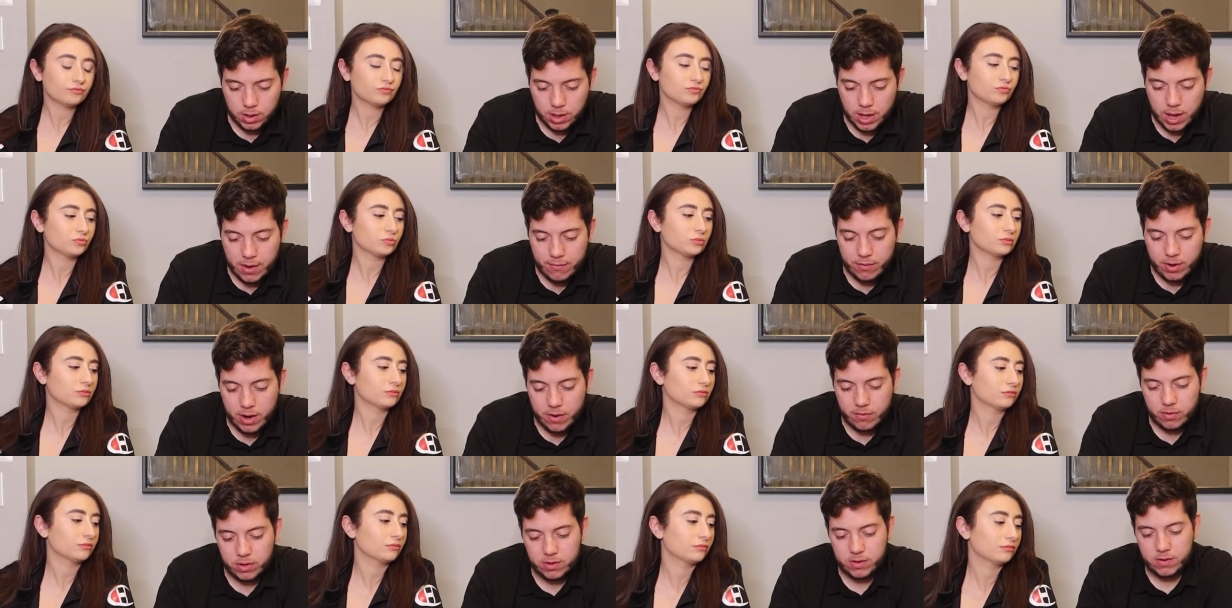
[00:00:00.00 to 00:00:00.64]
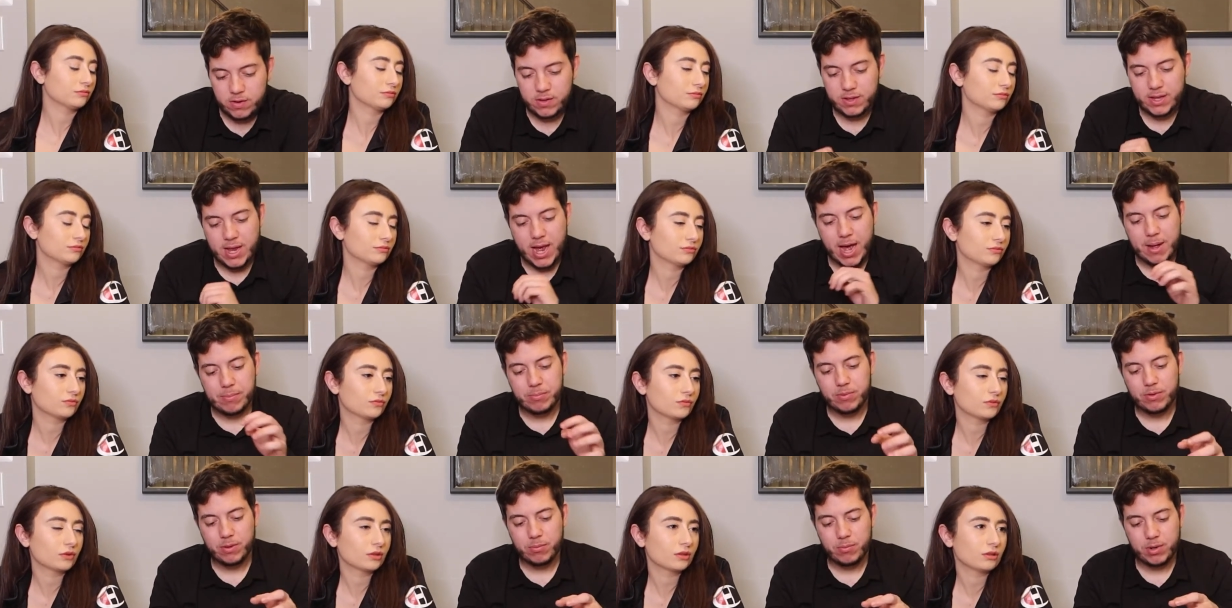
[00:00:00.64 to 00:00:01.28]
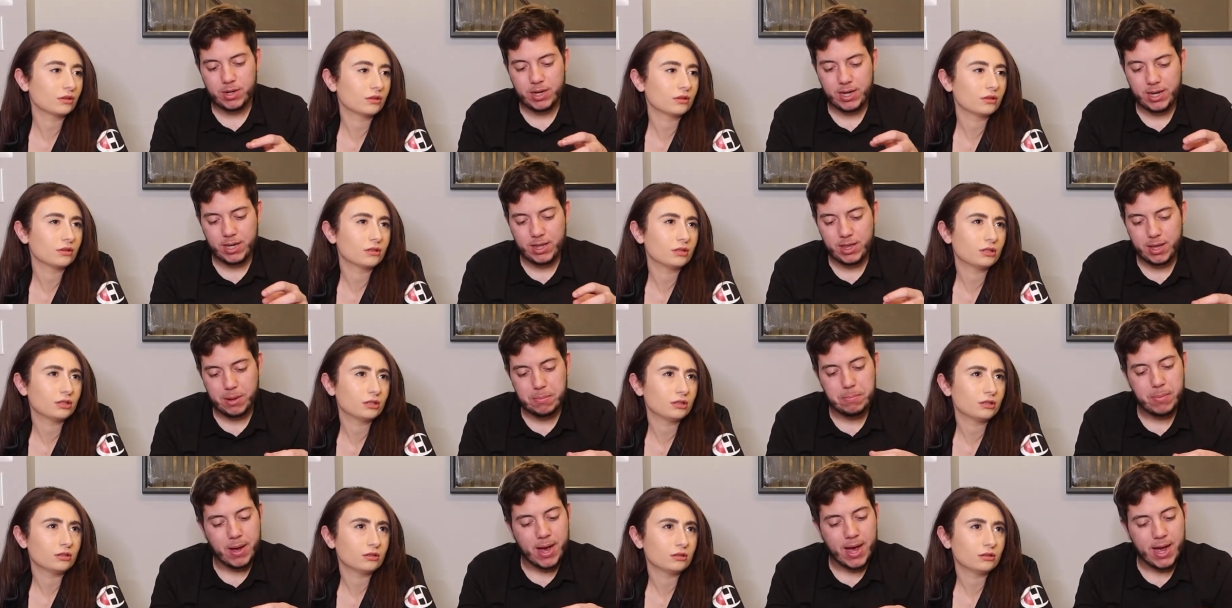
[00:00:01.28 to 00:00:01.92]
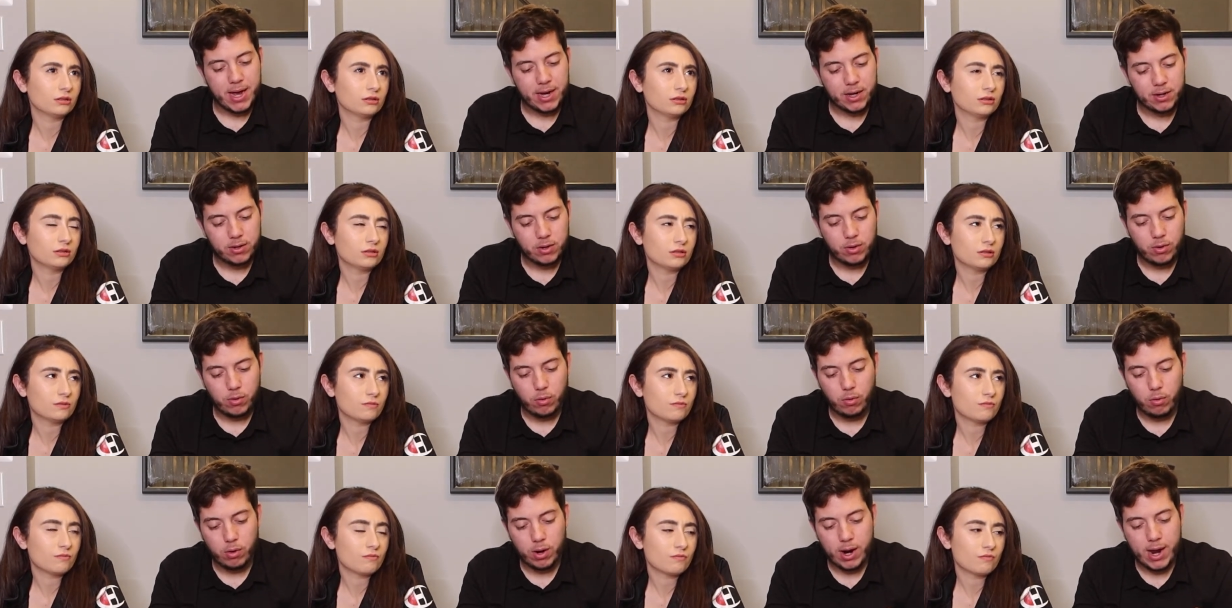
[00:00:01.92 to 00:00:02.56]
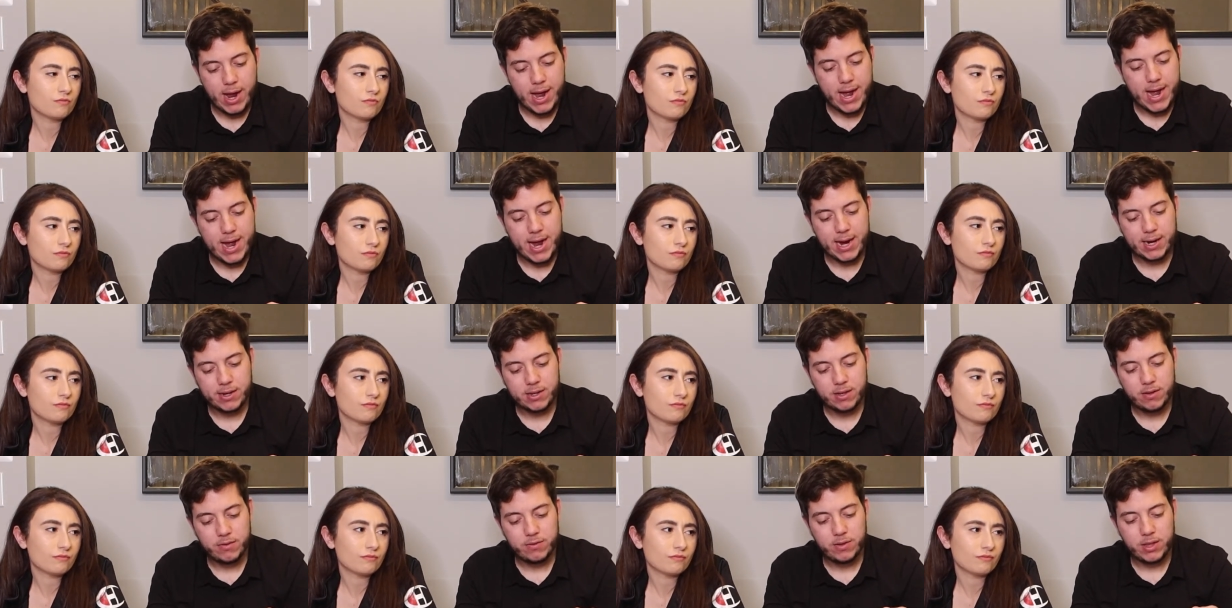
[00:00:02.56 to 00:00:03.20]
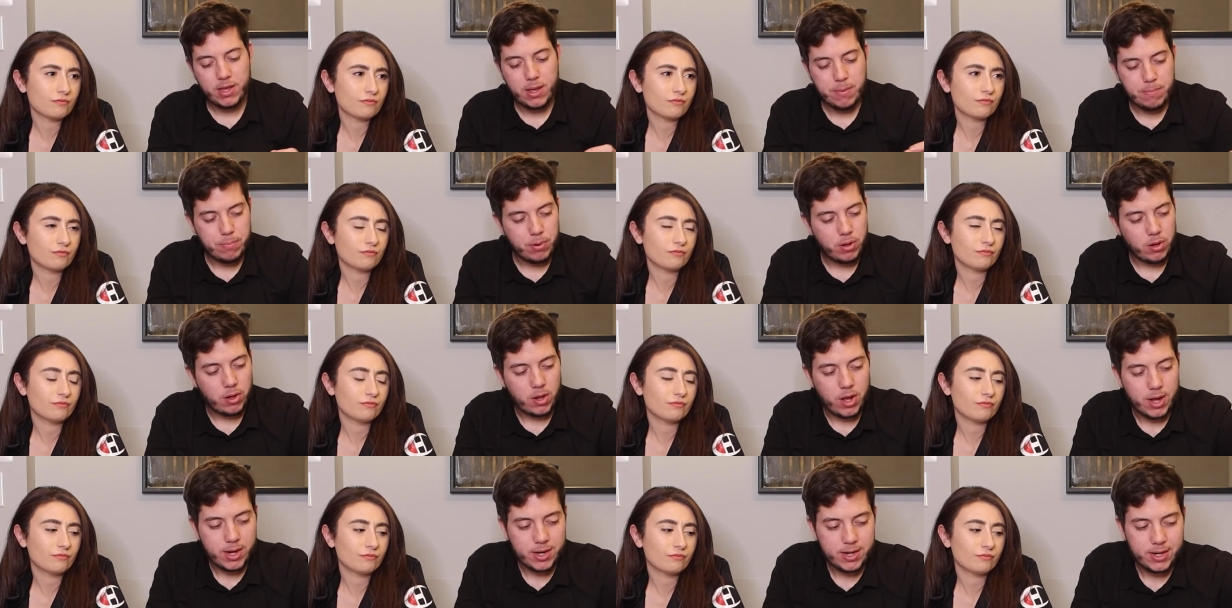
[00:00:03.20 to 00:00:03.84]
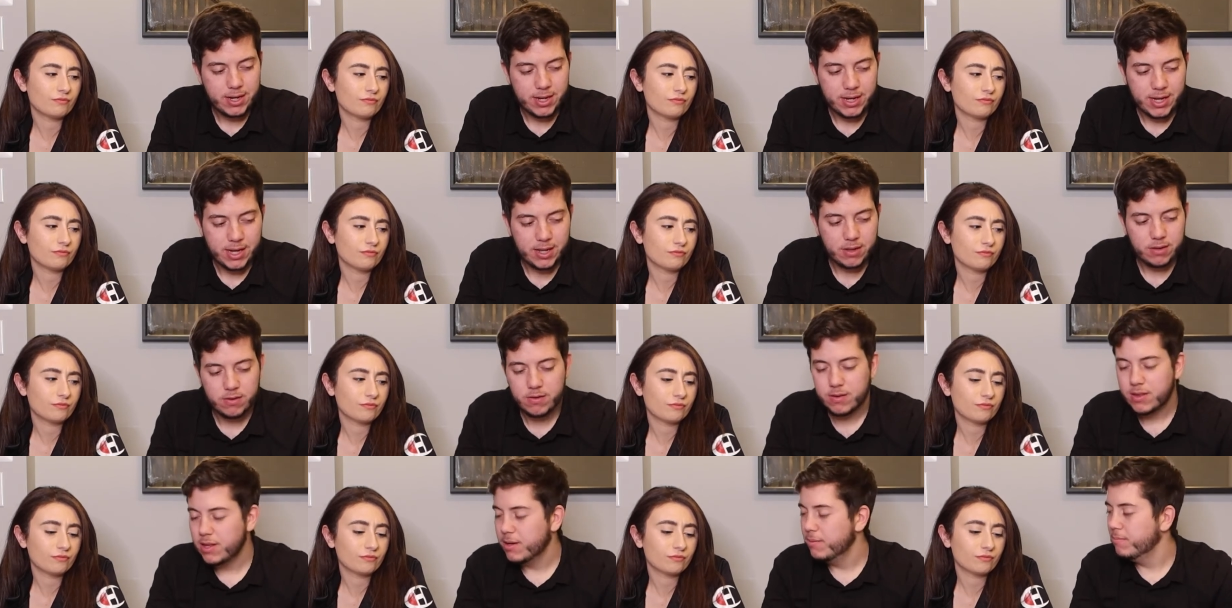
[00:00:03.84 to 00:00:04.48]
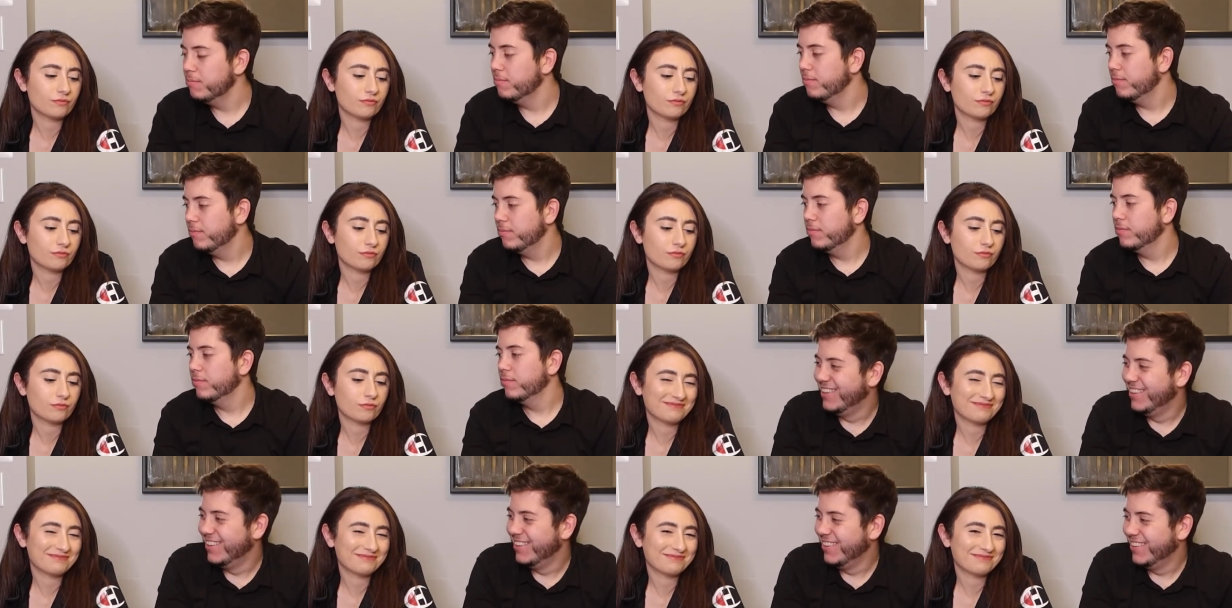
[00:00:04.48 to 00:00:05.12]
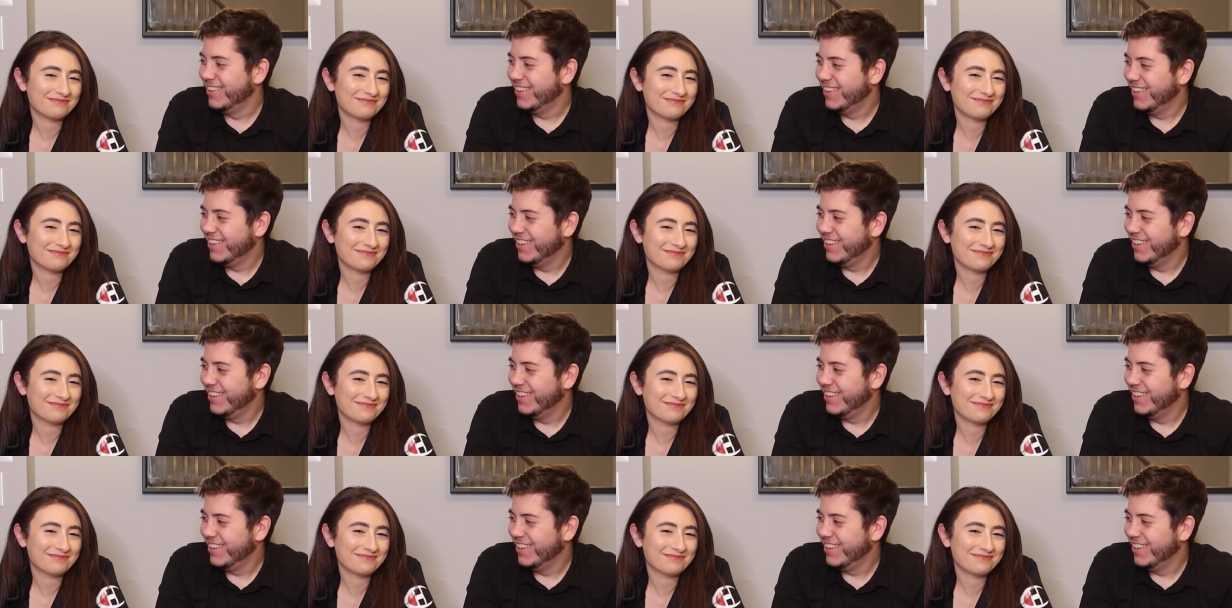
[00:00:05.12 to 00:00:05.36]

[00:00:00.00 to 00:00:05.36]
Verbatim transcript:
Speaker 1: Have you ever stabbed someone in the back or actively plotted against them? You